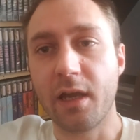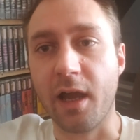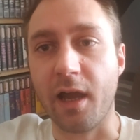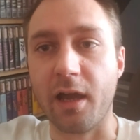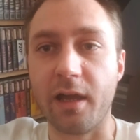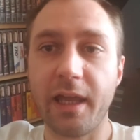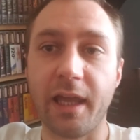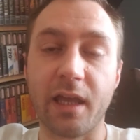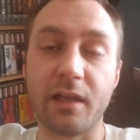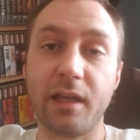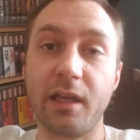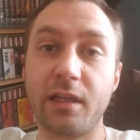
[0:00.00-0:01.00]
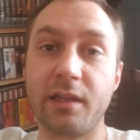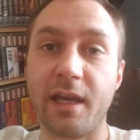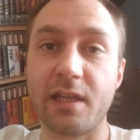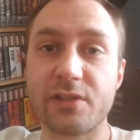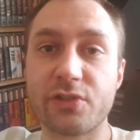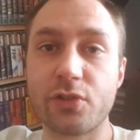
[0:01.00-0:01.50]
And in
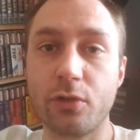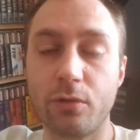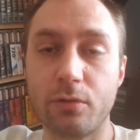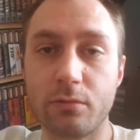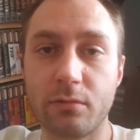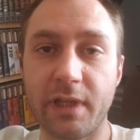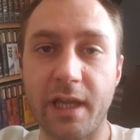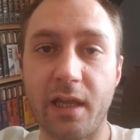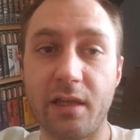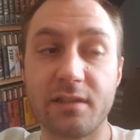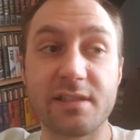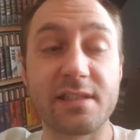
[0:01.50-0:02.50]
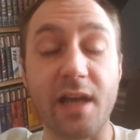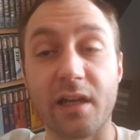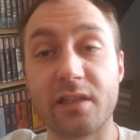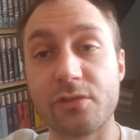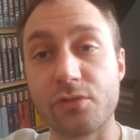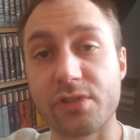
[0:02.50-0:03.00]
that suit, they
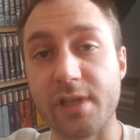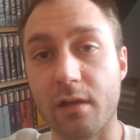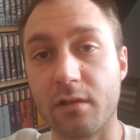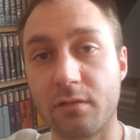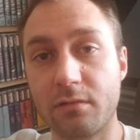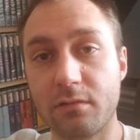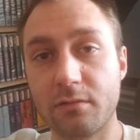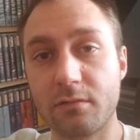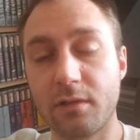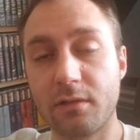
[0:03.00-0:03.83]
decided to settle,